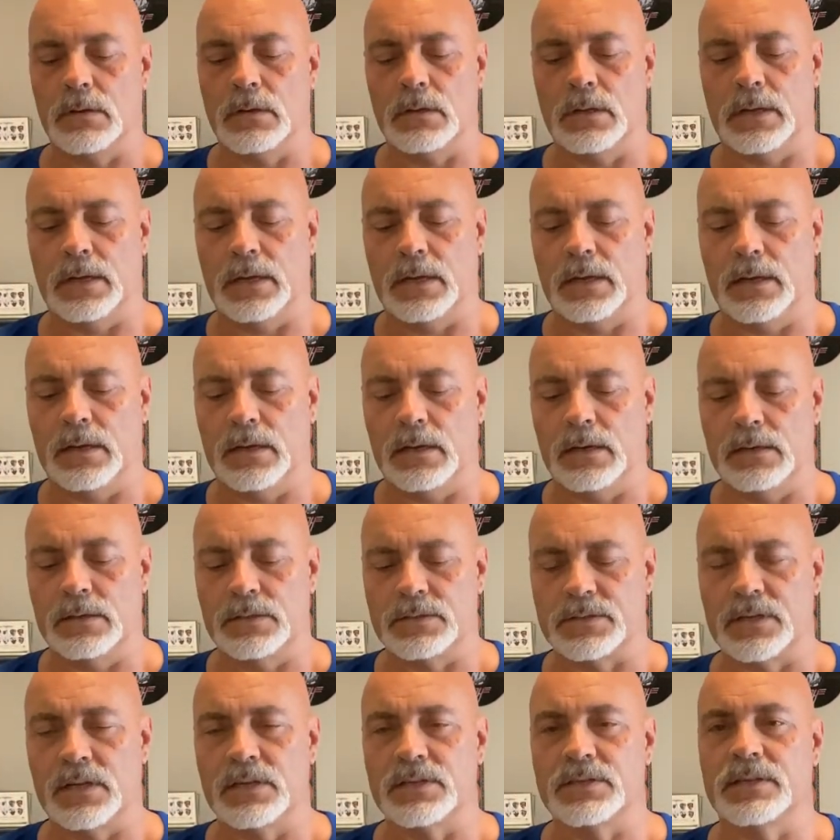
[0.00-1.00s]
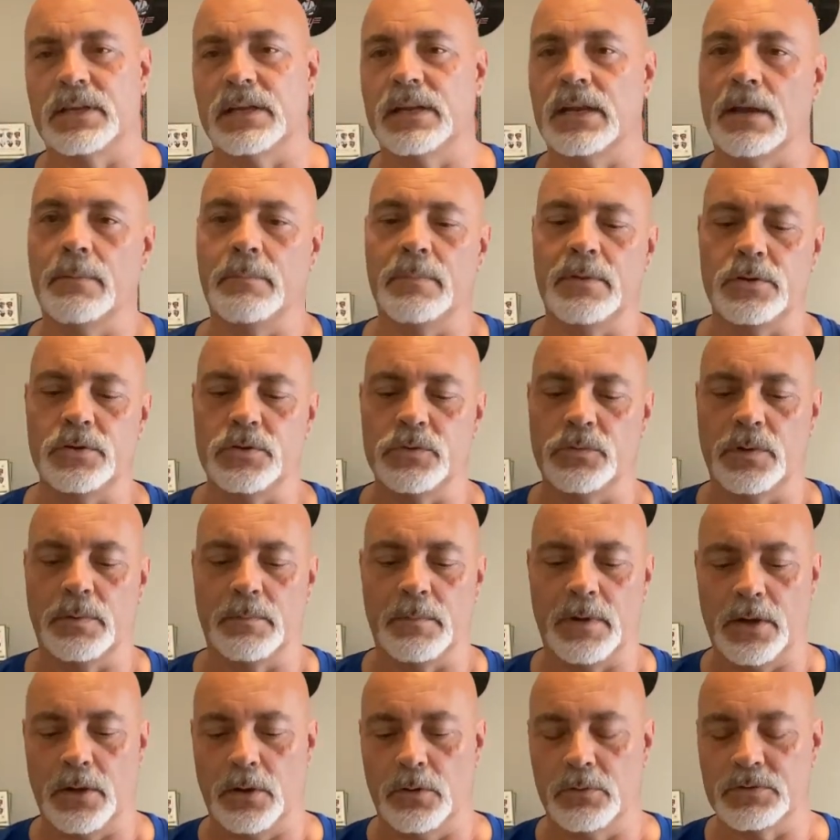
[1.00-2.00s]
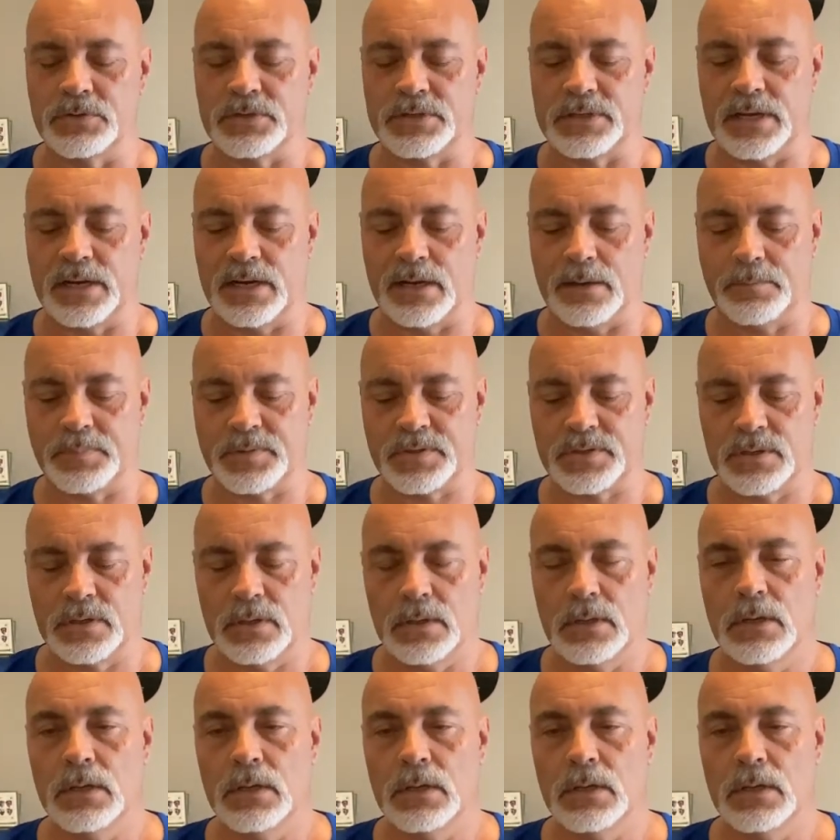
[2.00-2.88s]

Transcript: And since then I've been doing my own setups.